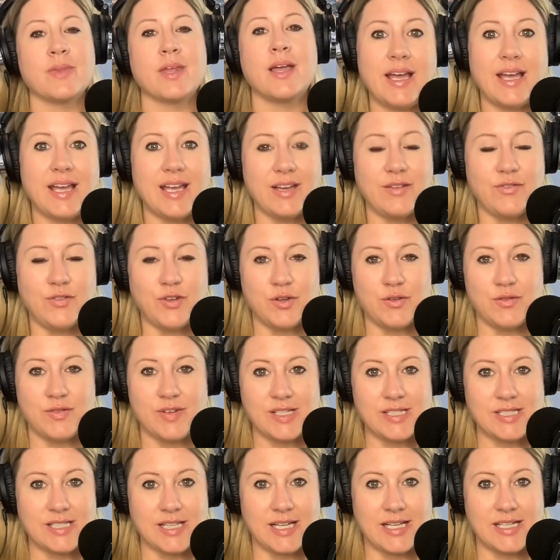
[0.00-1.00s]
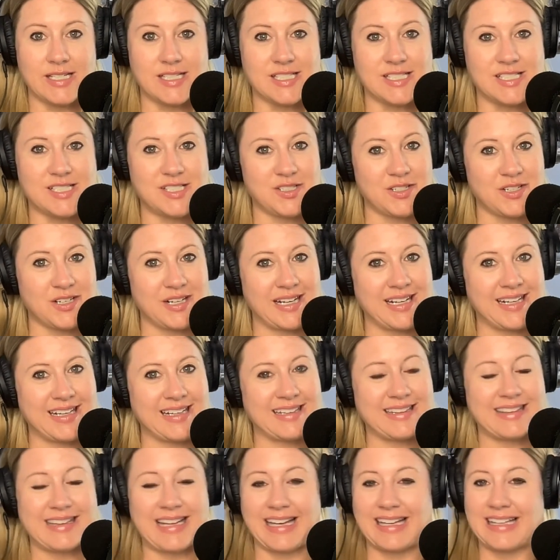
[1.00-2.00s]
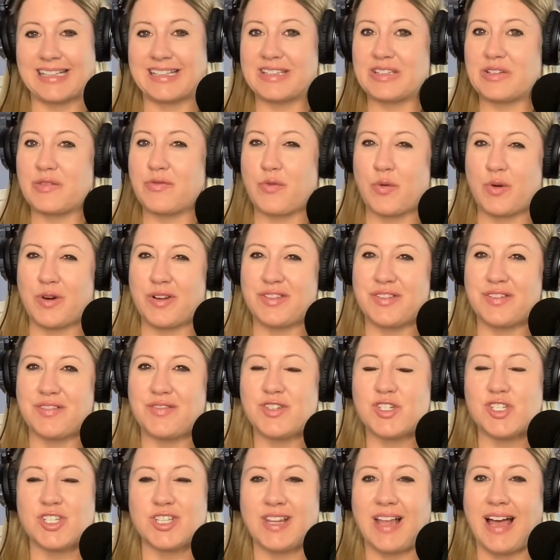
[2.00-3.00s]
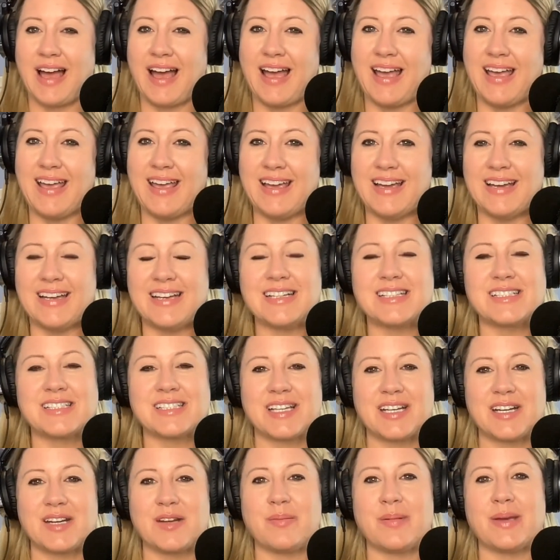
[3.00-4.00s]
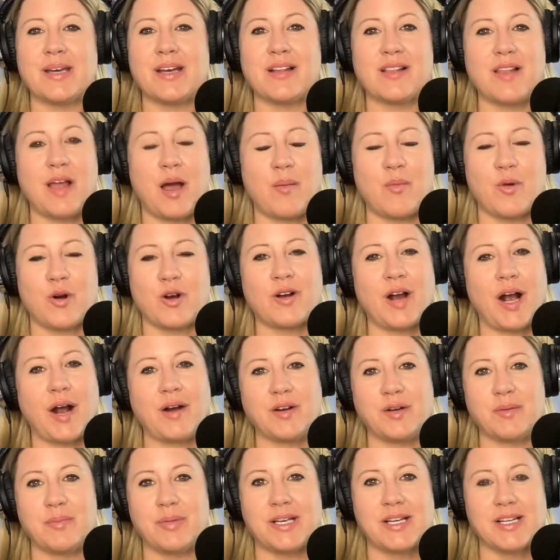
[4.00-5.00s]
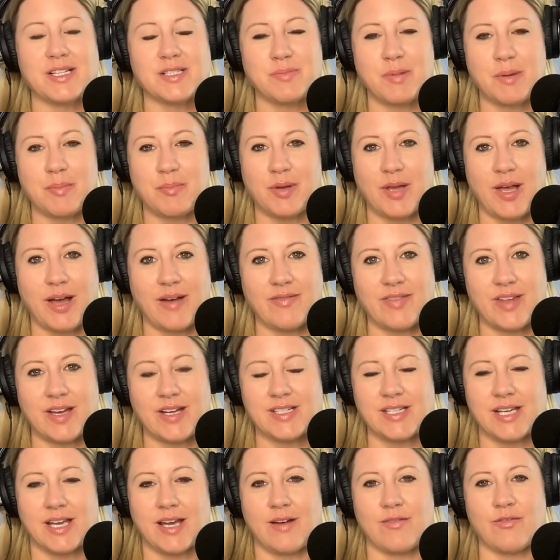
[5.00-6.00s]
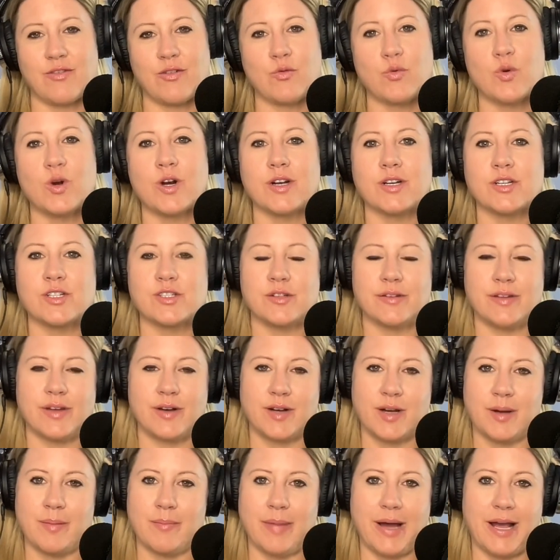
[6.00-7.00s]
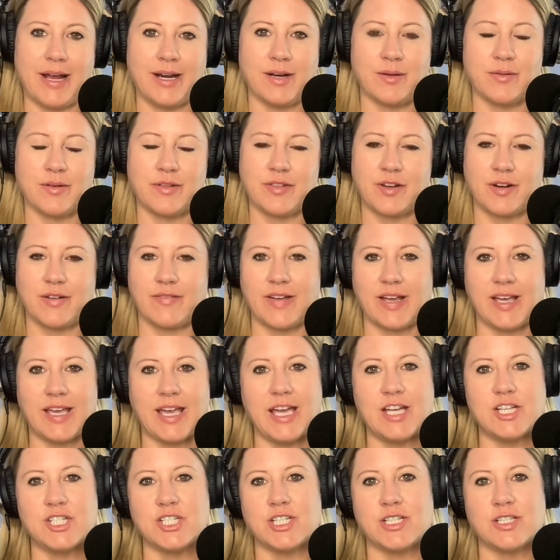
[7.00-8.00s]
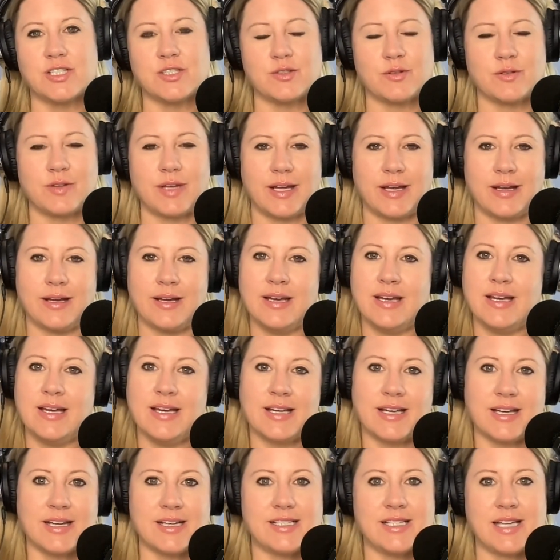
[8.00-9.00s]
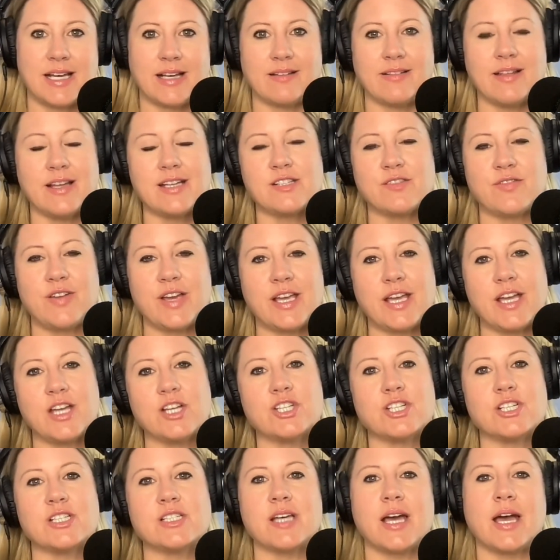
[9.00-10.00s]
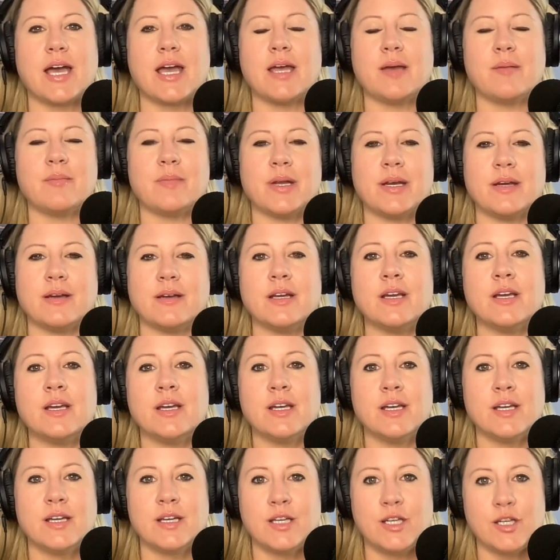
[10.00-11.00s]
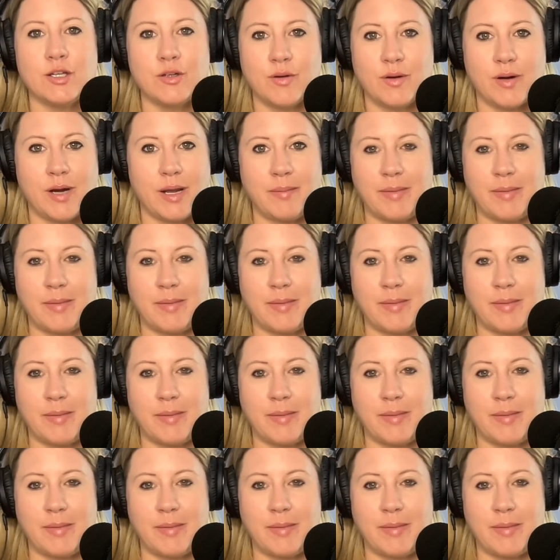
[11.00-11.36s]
If you visit during the 4th of July, it's going to be a lot more crowded because people have that day off of work. So they'll combine it with their vacation so they can take less vacation time. And you know what I